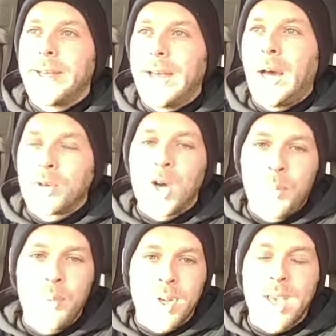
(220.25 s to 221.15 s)
I was
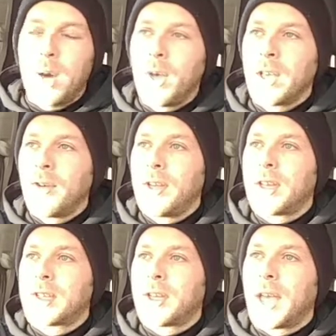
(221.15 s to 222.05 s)
hoping we'd get a winger in
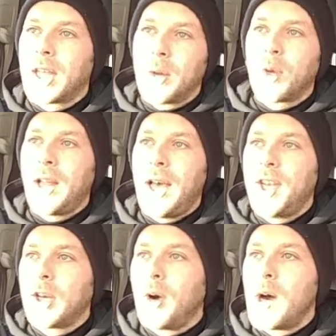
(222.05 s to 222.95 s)
yesterday and that we'd let
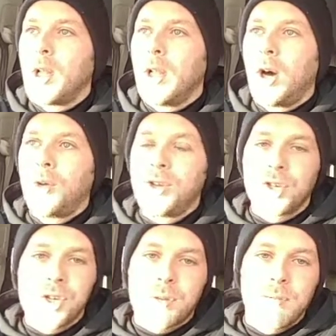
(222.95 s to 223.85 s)
Eddie go out on loan and
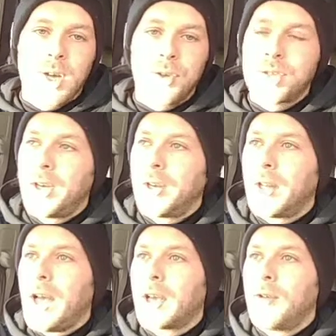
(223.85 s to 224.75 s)
just alternate
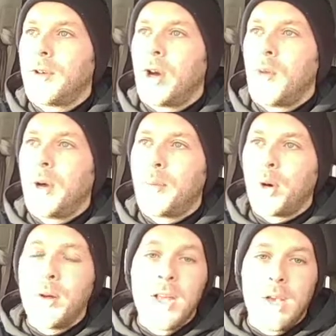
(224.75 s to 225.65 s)
Laka and Oba.
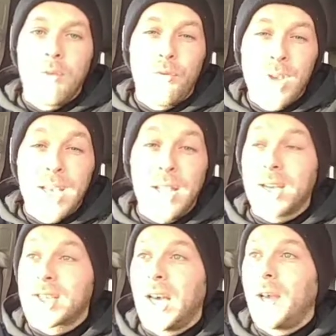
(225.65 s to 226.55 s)
But really
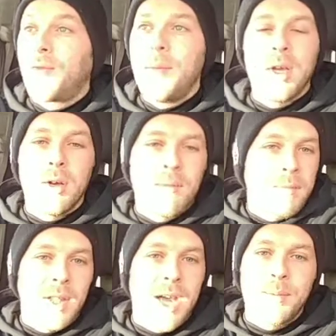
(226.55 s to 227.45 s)
excited for Emile.
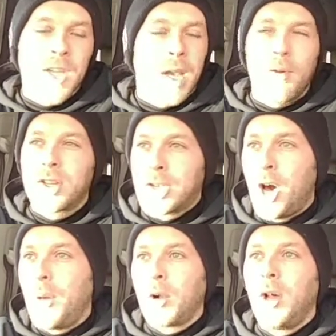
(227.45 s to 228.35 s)
Leipzig are a
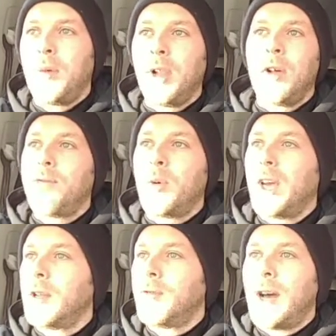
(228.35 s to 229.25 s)
top club. I love the
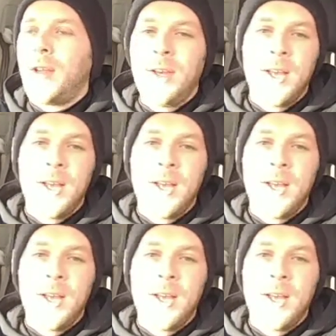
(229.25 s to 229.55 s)
way they ran,